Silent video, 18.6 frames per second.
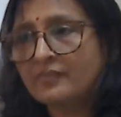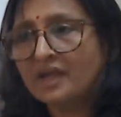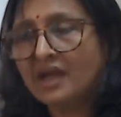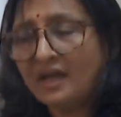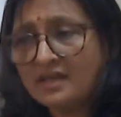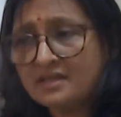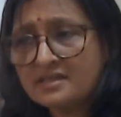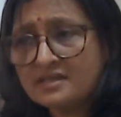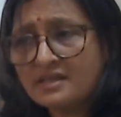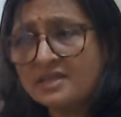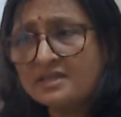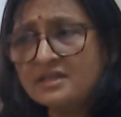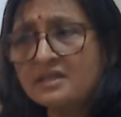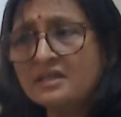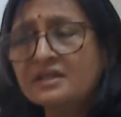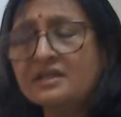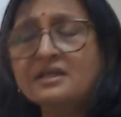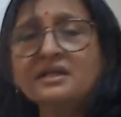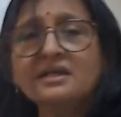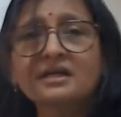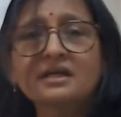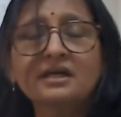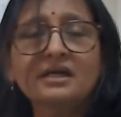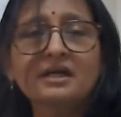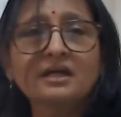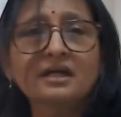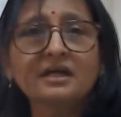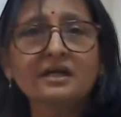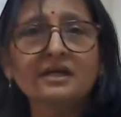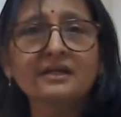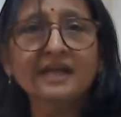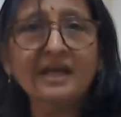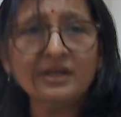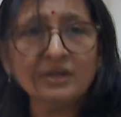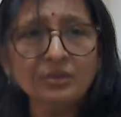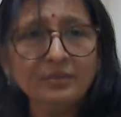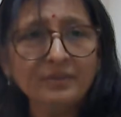as such,
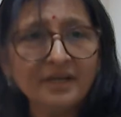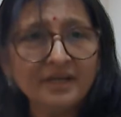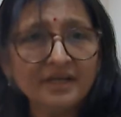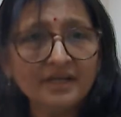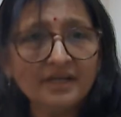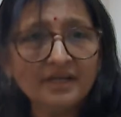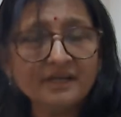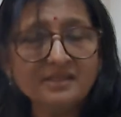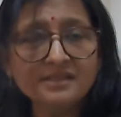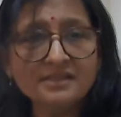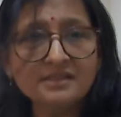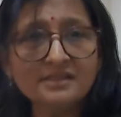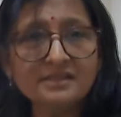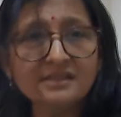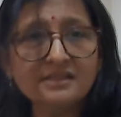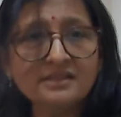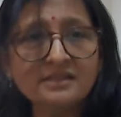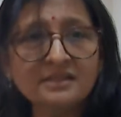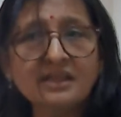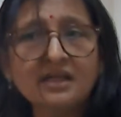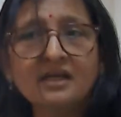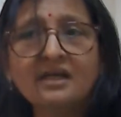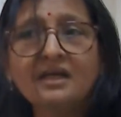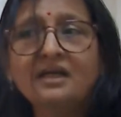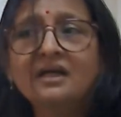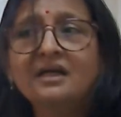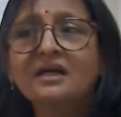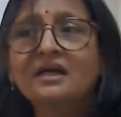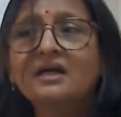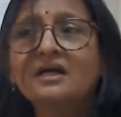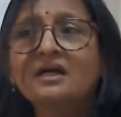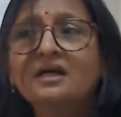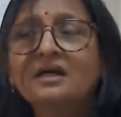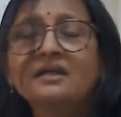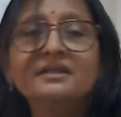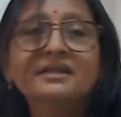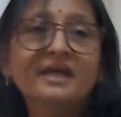nanomaterials,
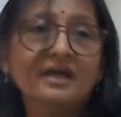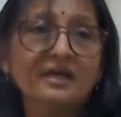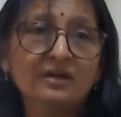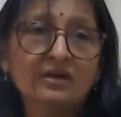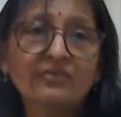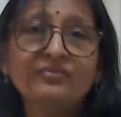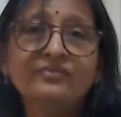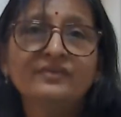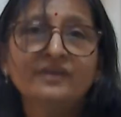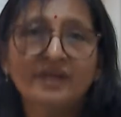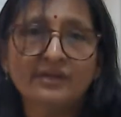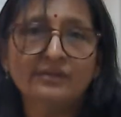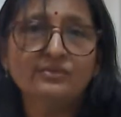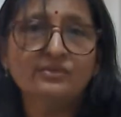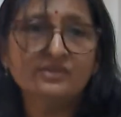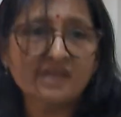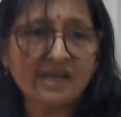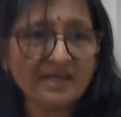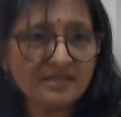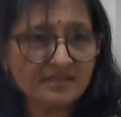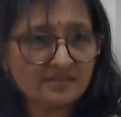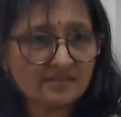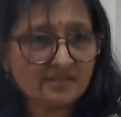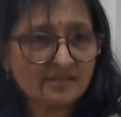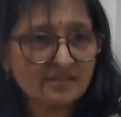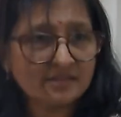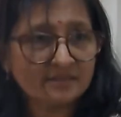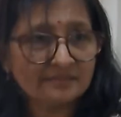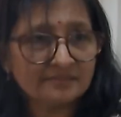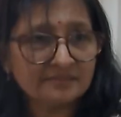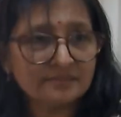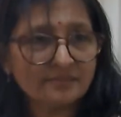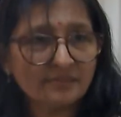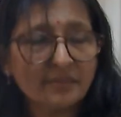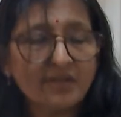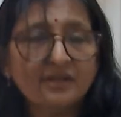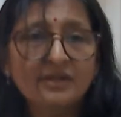they are of nano size.
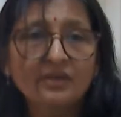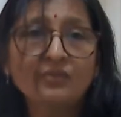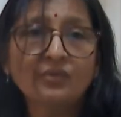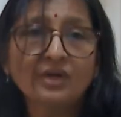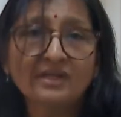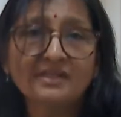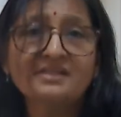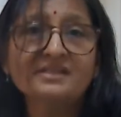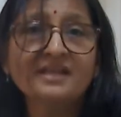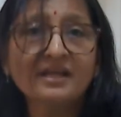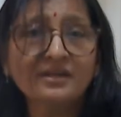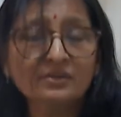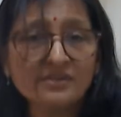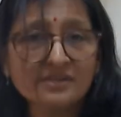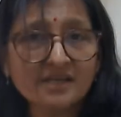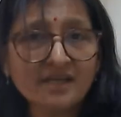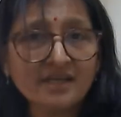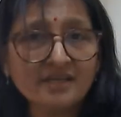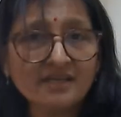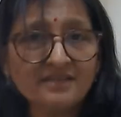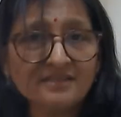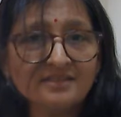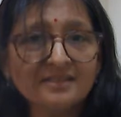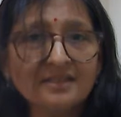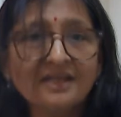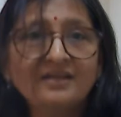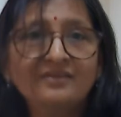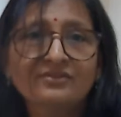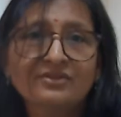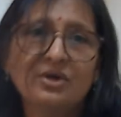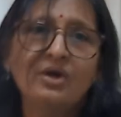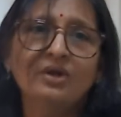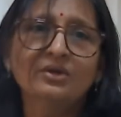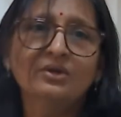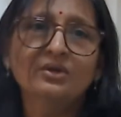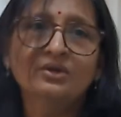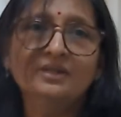Now, what is nano size? We
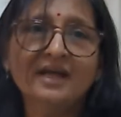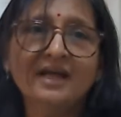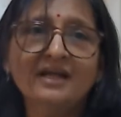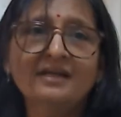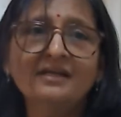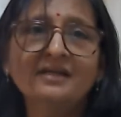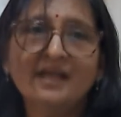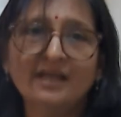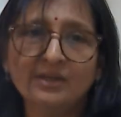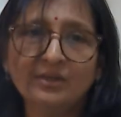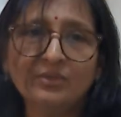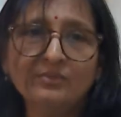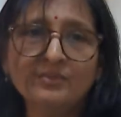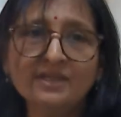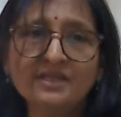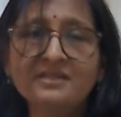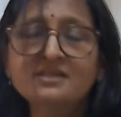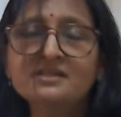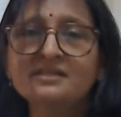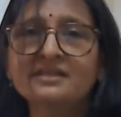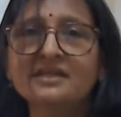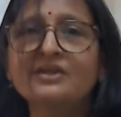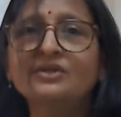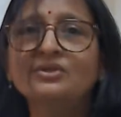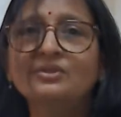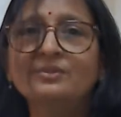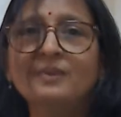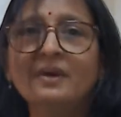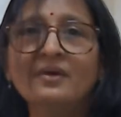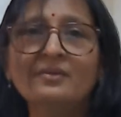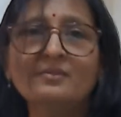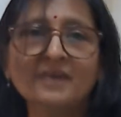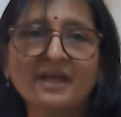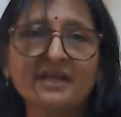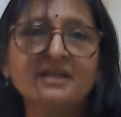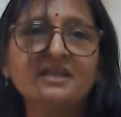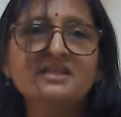all know that nano means 10 to the power
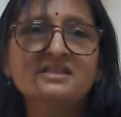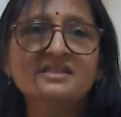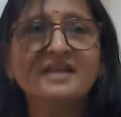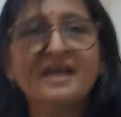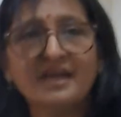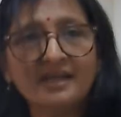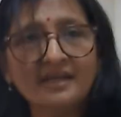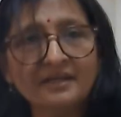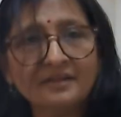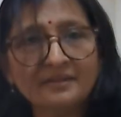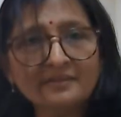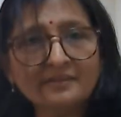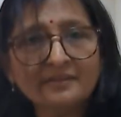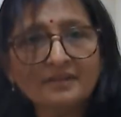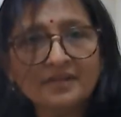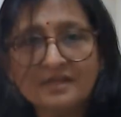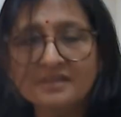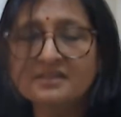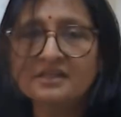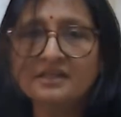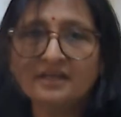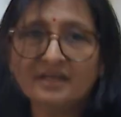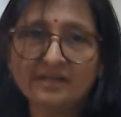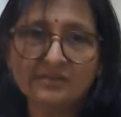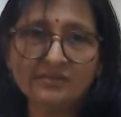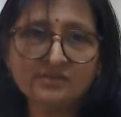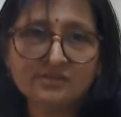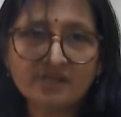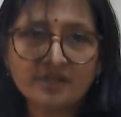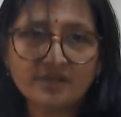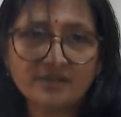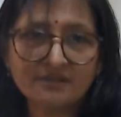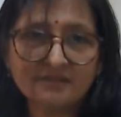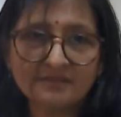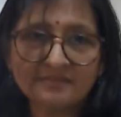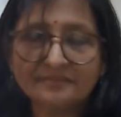minus 9 is the nano size.